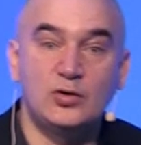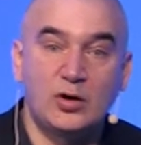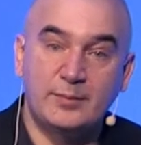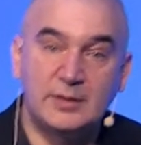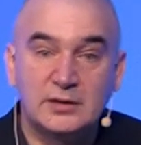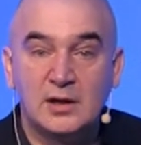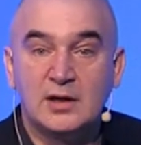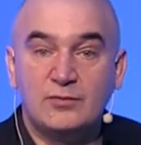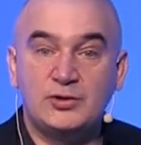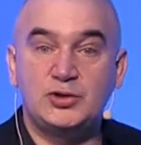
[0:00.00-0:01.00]
any document
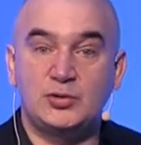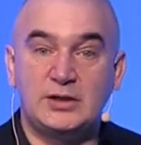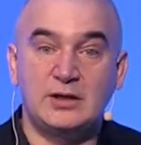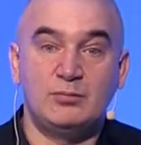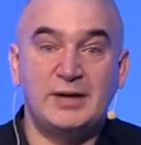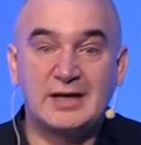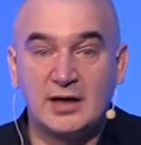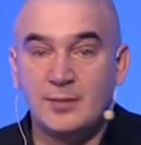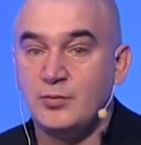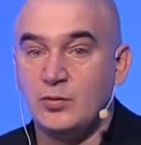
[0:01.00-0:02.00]
which you can
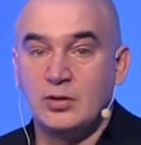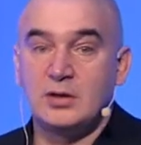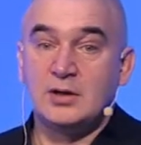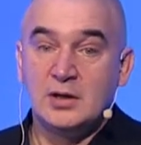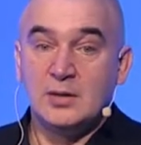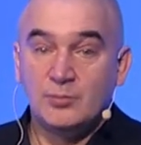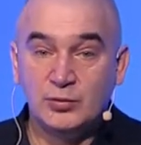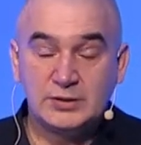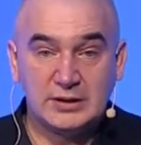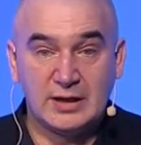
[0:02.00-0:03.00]
back up or
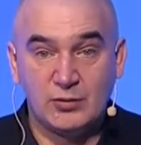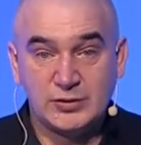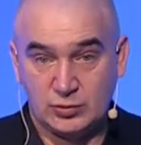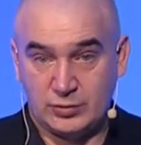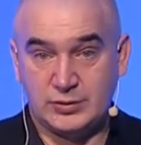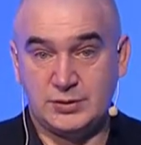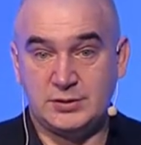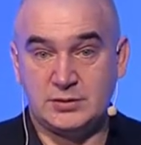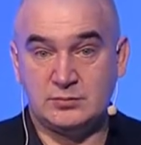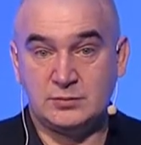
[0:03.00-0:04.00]
put in our storage
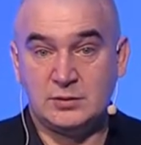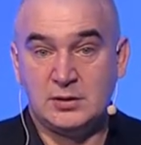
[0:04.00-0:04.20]
system.